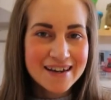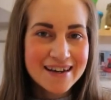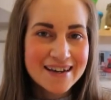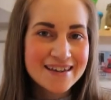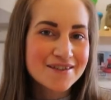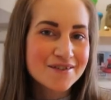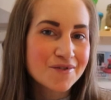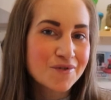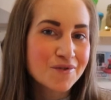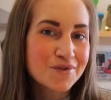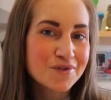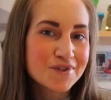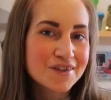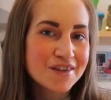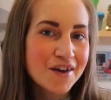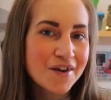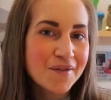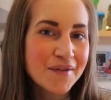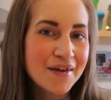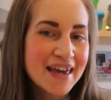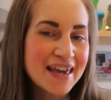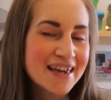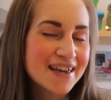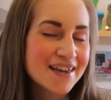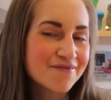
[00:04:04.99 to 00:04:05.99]
is also
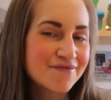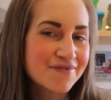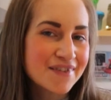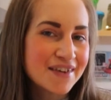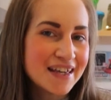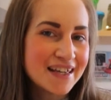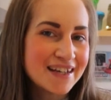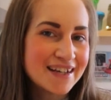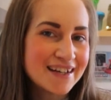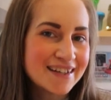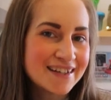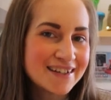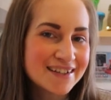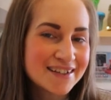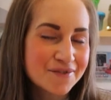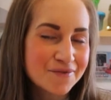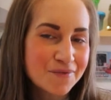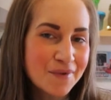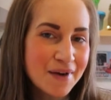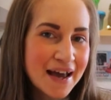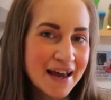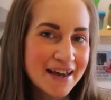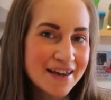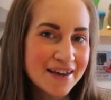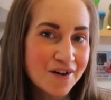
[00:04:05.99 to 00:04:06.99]
a convenient
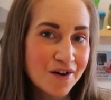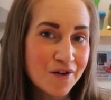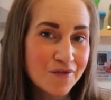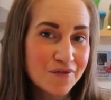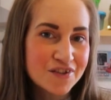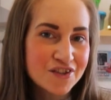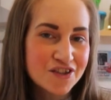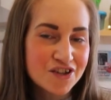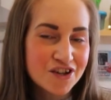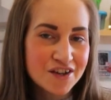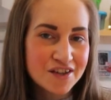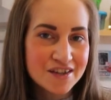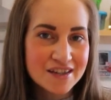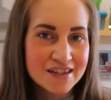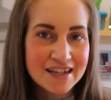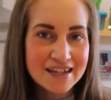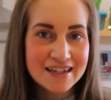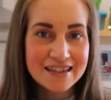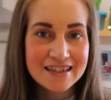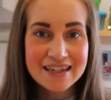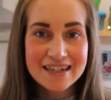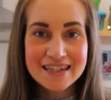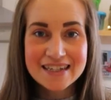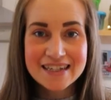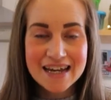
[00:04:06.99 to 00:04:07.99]
way of
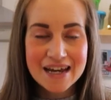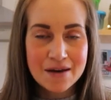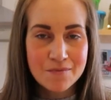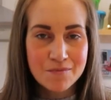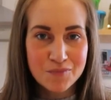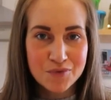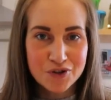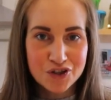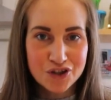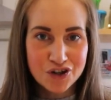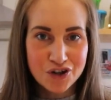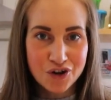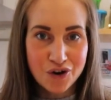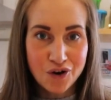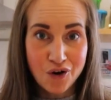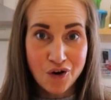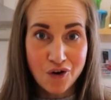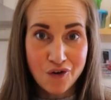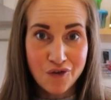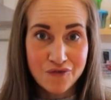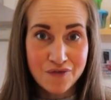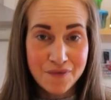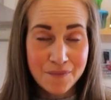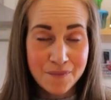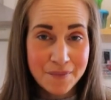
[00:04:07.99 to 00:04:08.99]
adjusting the temperature
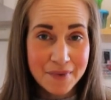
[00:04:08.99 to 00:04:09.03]
of